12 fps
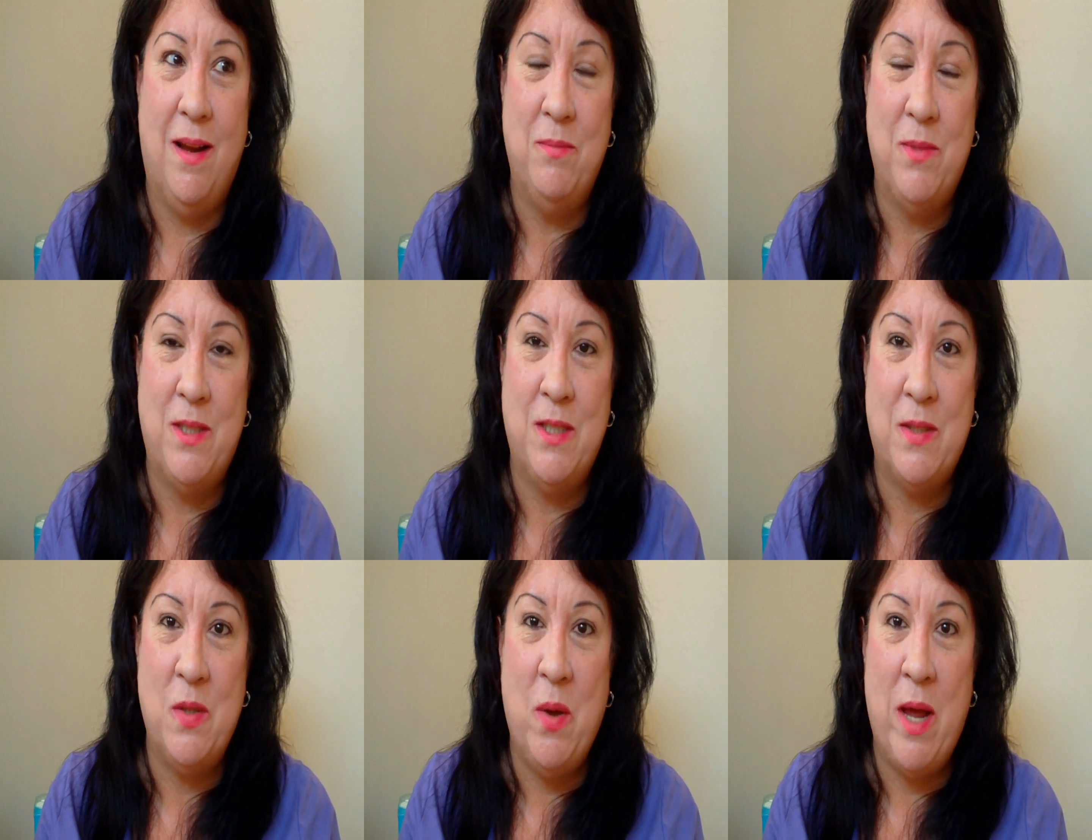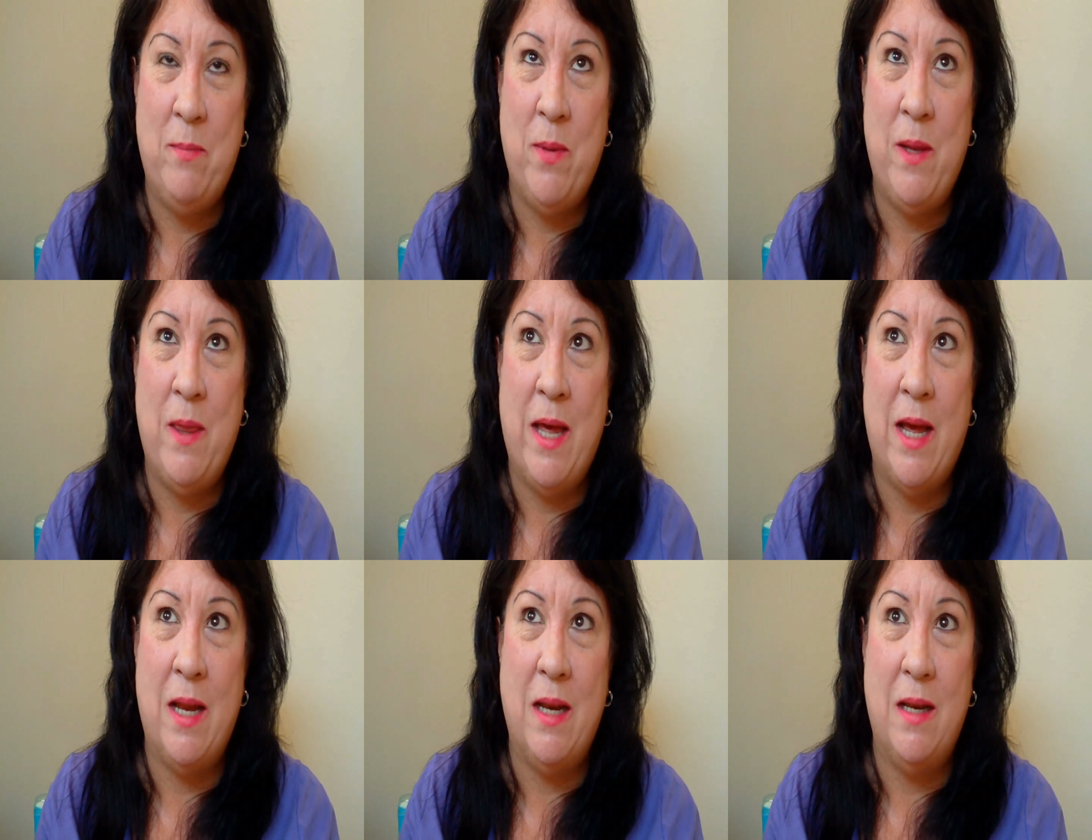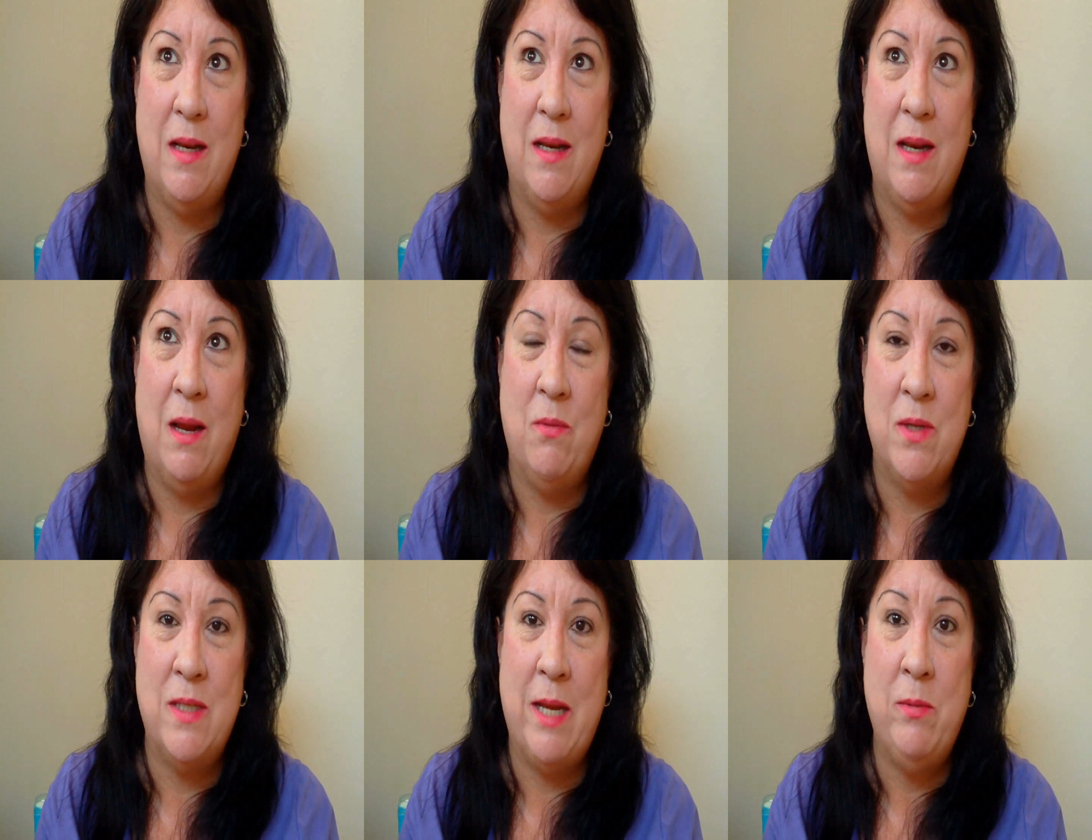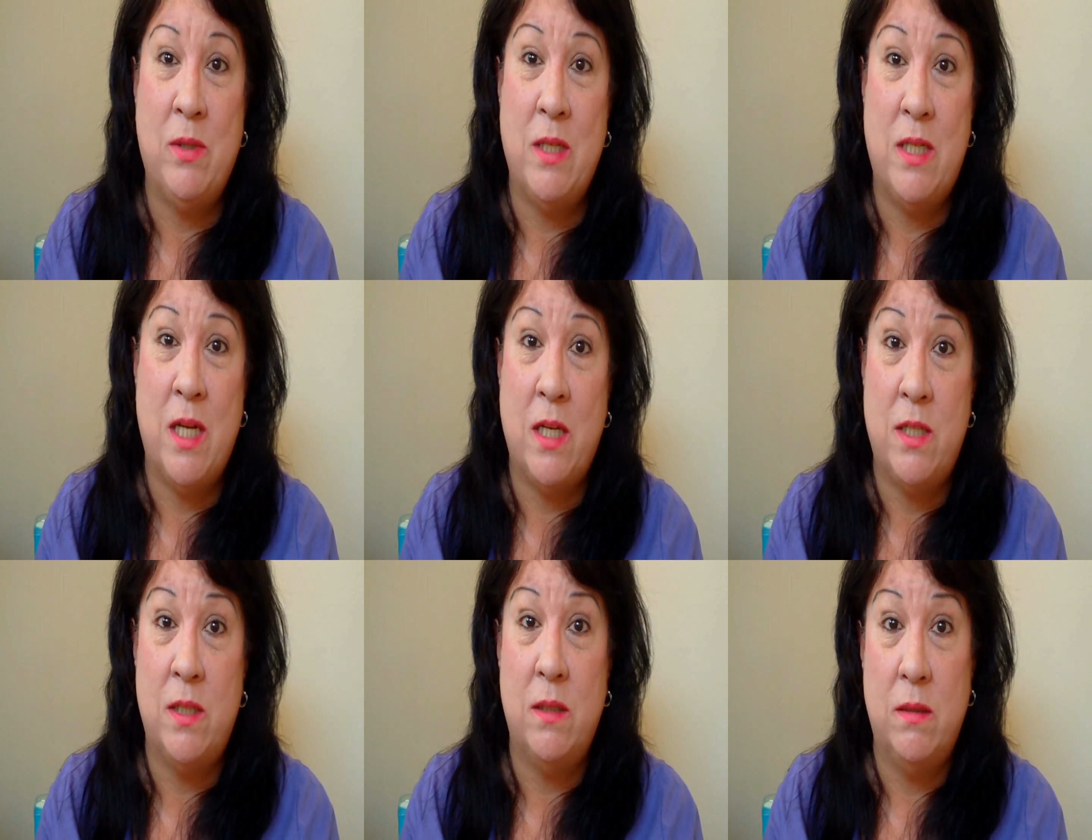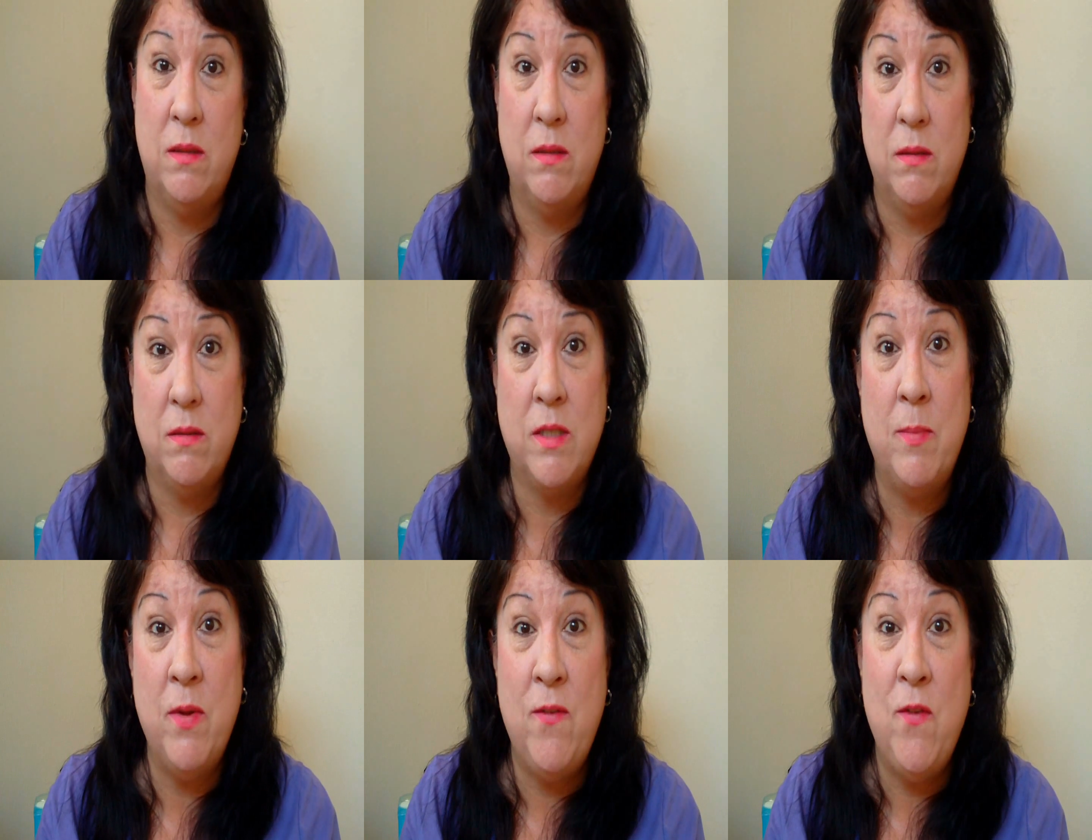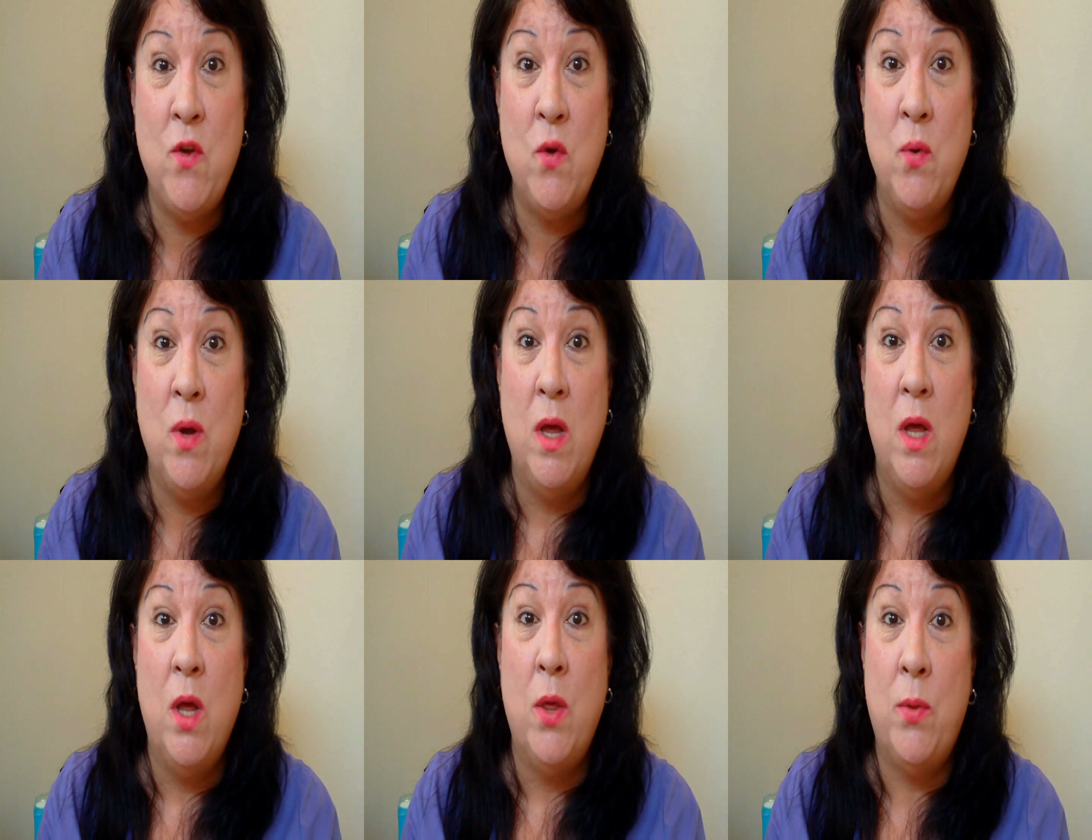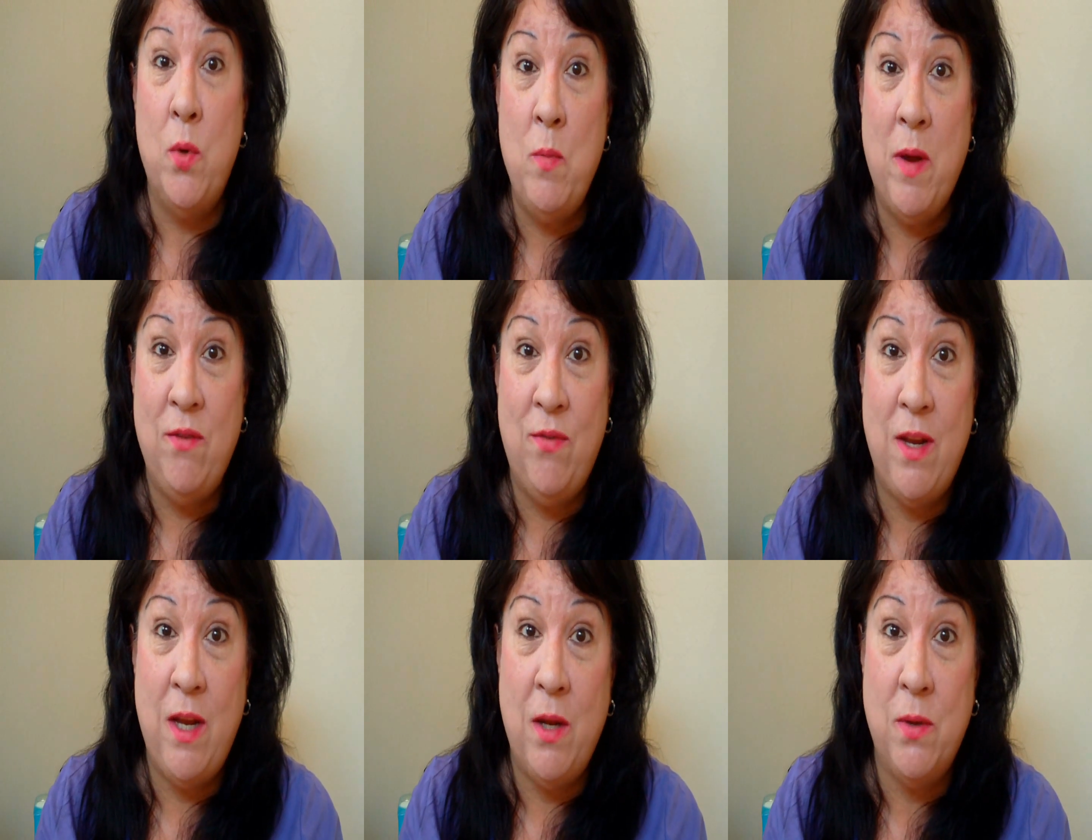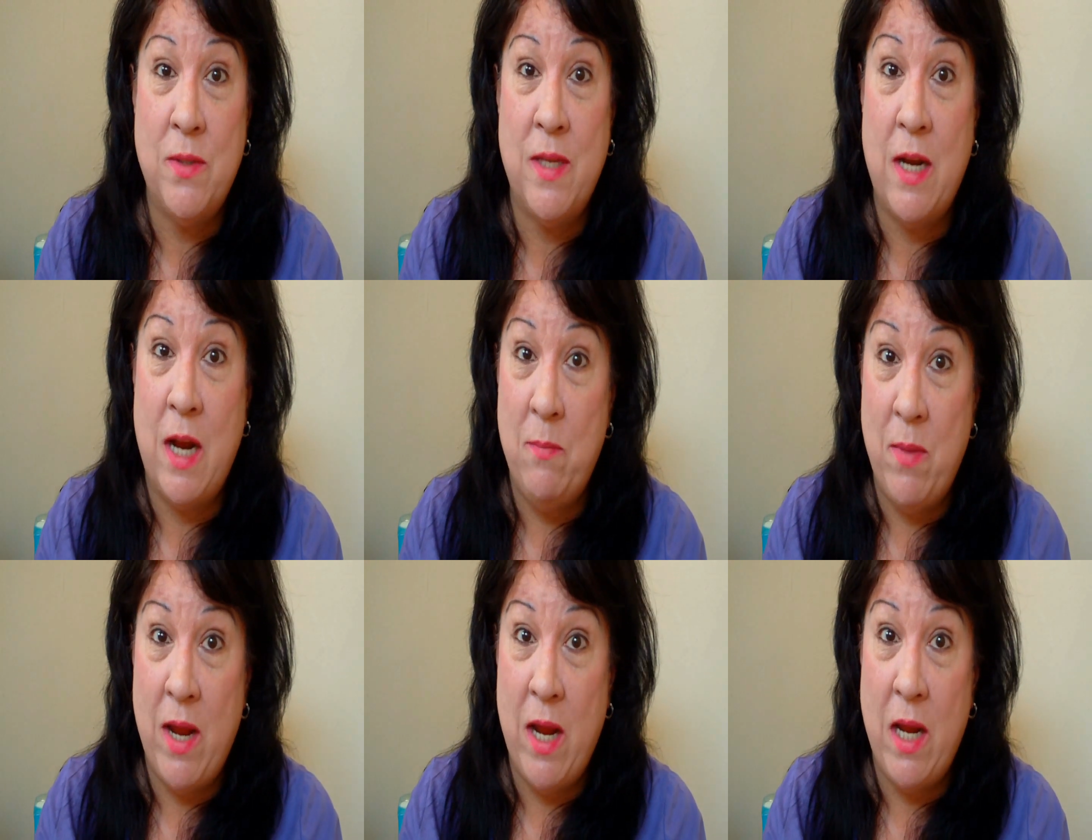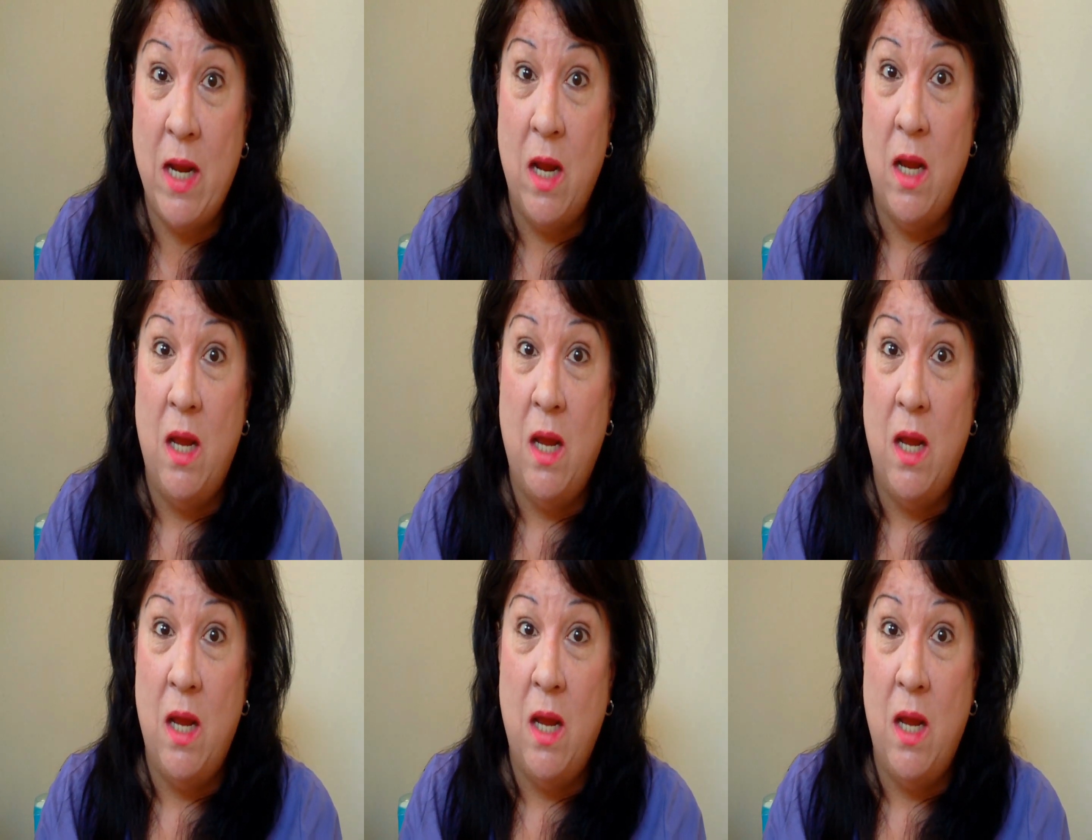I'm just so happy that I was able to touch some of you through my videos that I made.